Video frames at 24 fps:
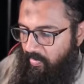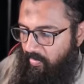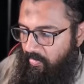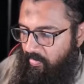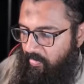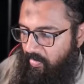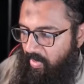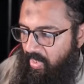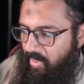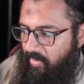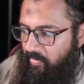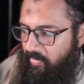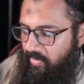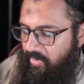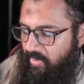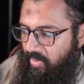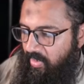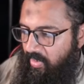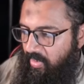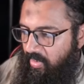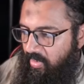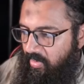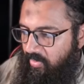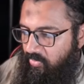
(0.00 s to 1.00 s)
Might be
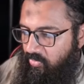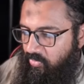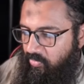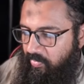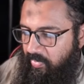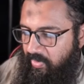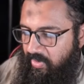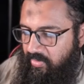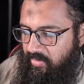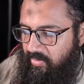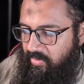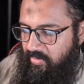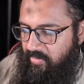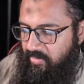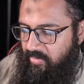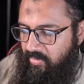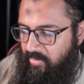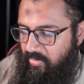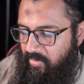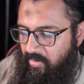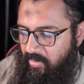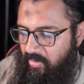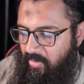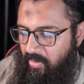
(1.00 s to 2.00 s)
there are 2 pages,
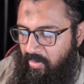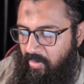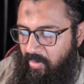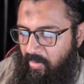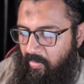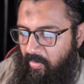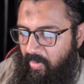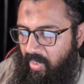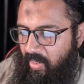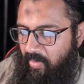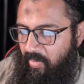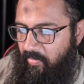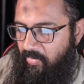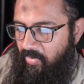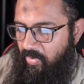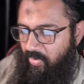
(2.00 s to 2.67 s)
but I'm